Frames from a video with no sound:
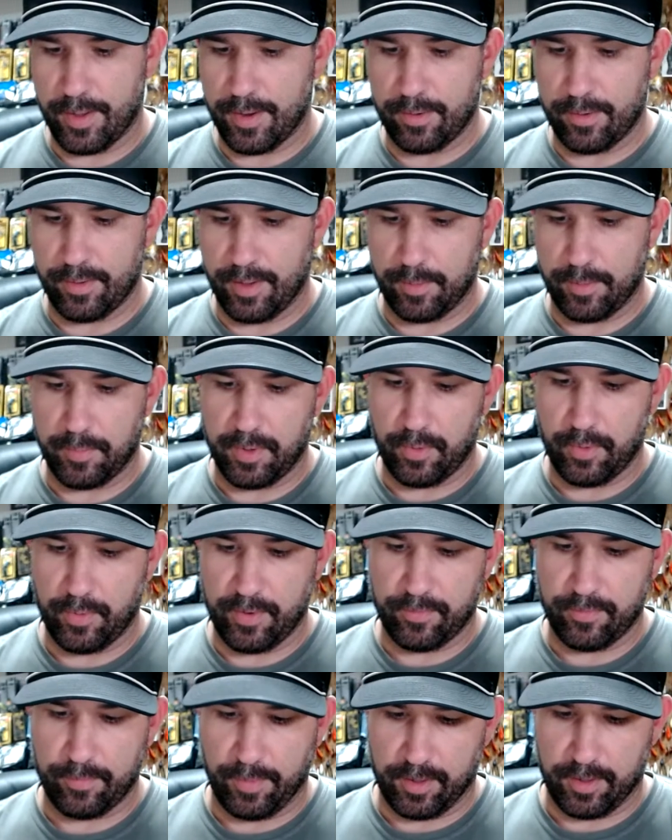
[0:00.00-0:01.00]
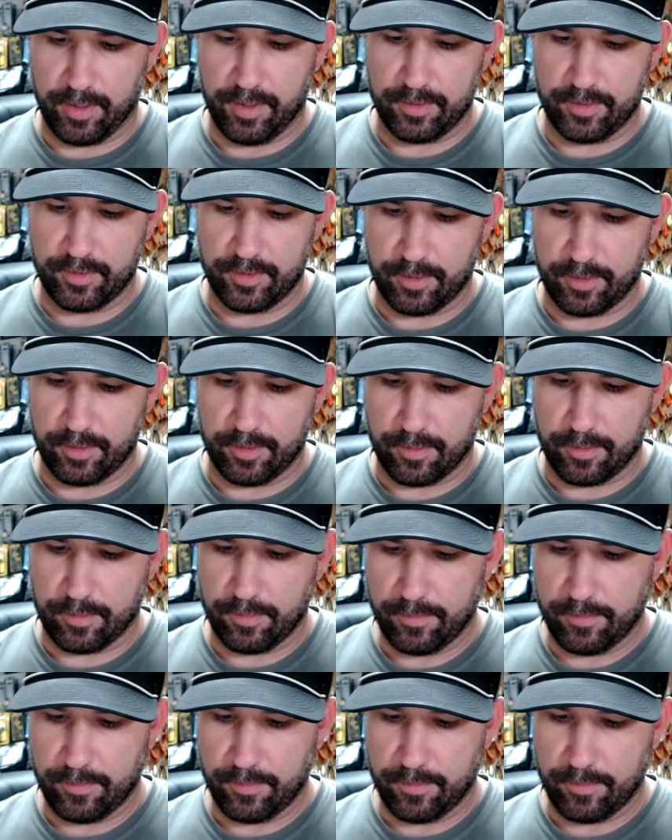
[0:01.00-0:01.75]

I don't like being away from my kids that long.